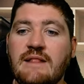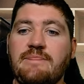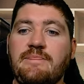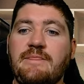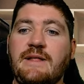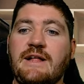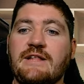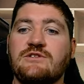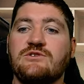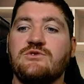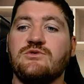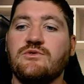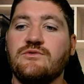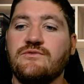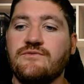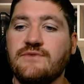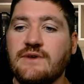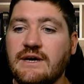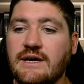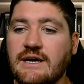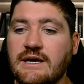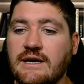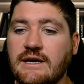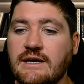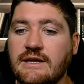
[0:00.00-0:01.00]
that sort of
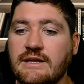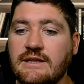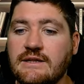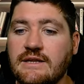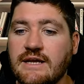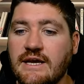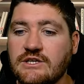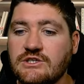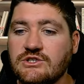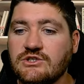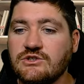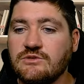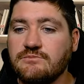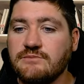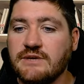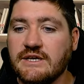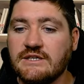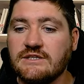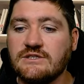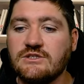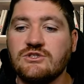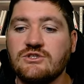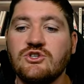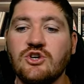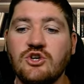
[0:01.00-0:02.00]
uh, national
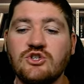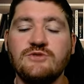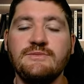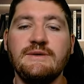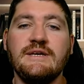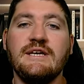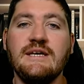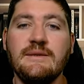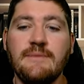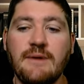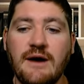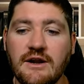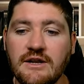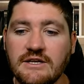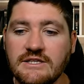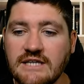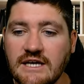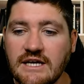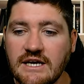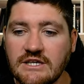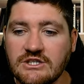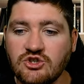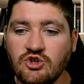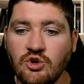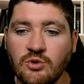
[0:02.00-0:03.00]
mix. So speaking about it,
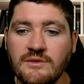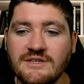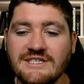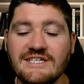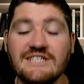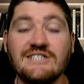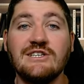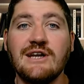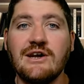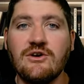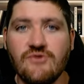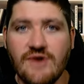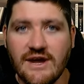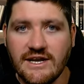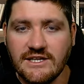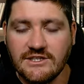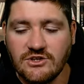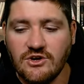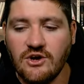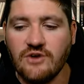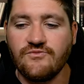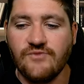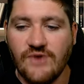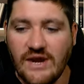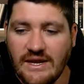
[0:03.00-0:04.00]
uh, Stormers director
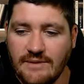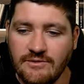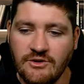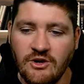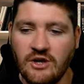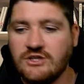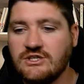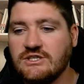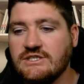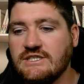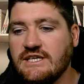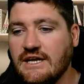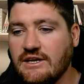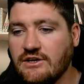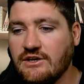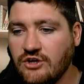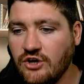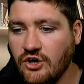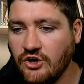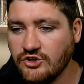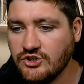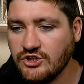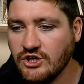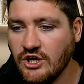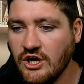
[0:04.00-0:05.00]
of rugby, not just head
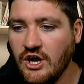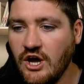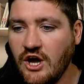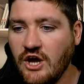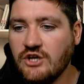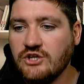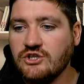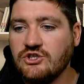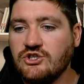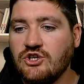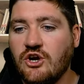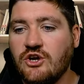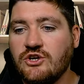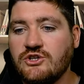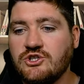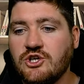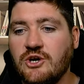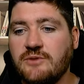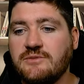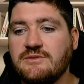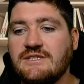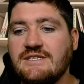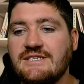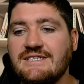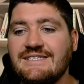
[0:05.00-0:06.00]
coach John
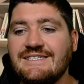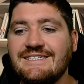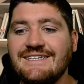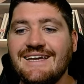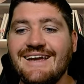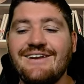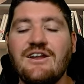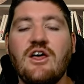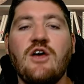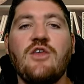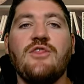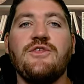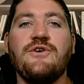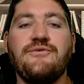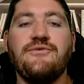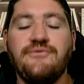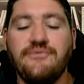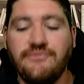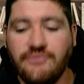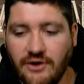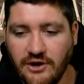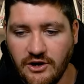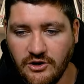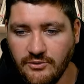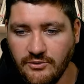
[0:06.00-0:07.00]
Dobson, said the
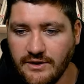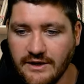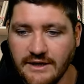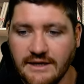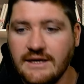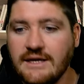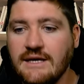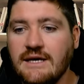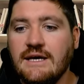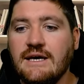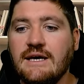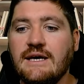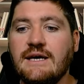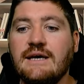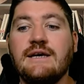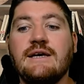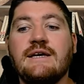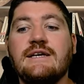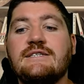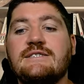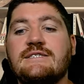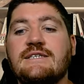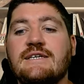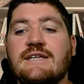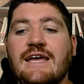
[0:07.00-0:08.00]
following. He
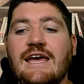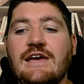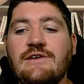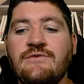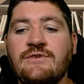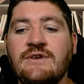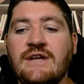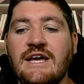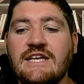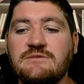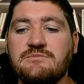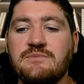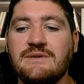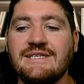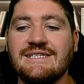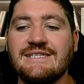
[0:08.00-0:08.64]
said, Evan has been